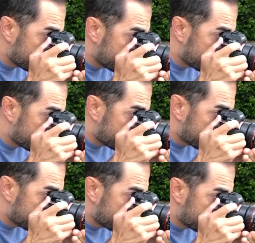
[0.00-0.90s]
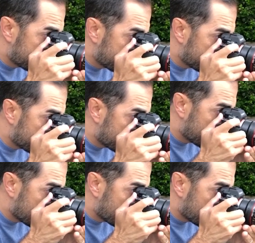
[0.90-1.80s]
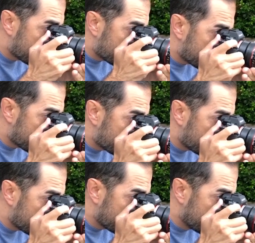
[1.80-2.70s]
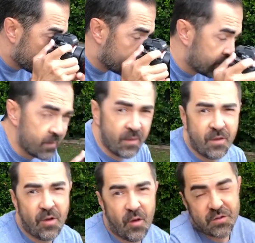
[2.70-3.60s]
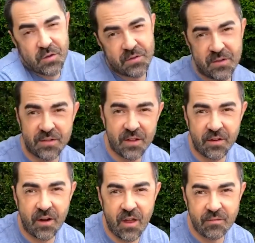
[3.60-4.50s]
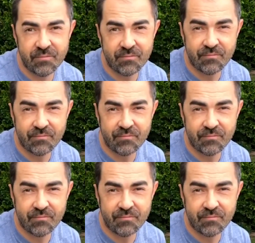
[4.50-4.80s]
is a common mistake of beginner photographers. Or so says the internet.